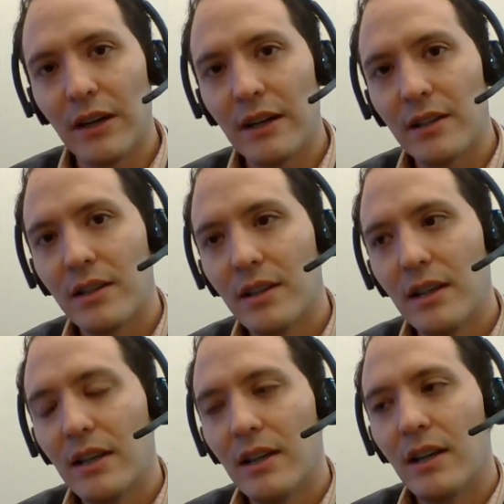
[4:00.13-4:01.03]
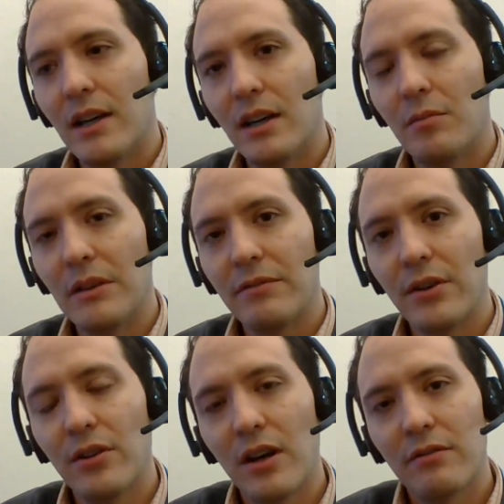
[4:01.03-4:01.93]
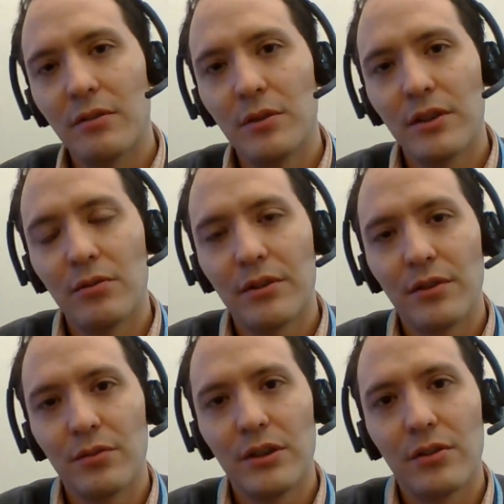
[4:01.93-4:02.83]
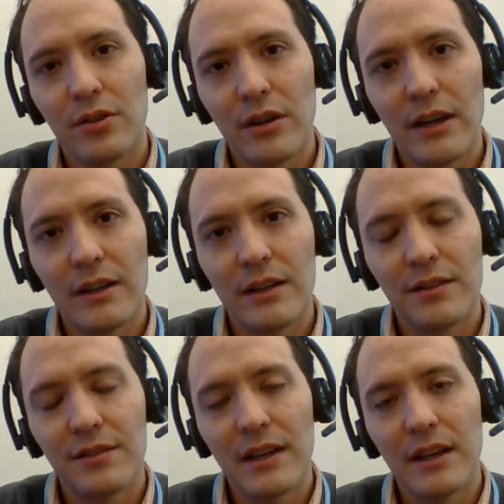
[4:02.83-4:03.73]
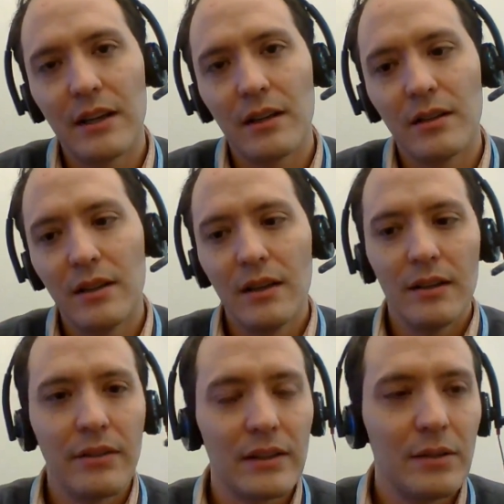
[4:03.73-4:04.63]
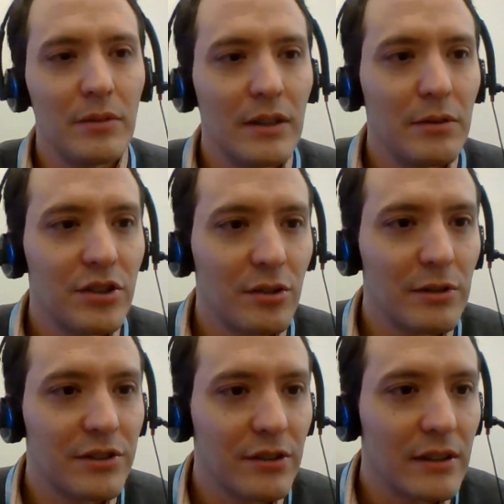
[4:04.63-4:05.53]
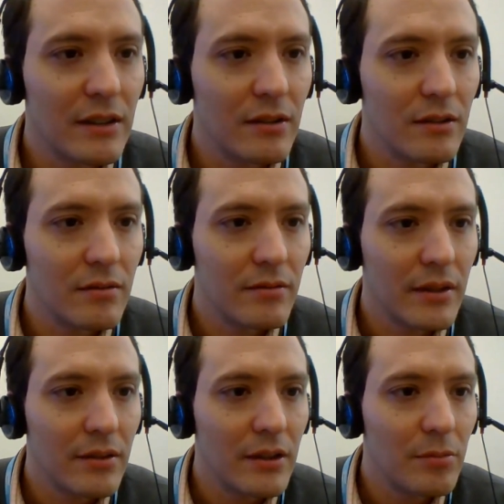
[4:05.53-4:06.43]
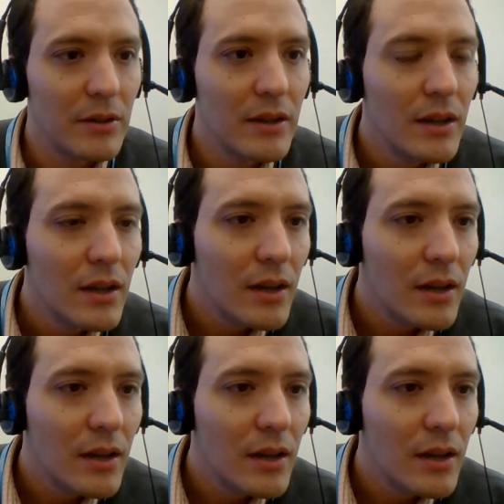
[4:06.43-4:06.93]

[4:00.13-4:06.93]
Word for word: Arduino Create. Um, and if you're not familiar with Arduino Create, it's a in fact let, let me share my screen. That'll that'll help.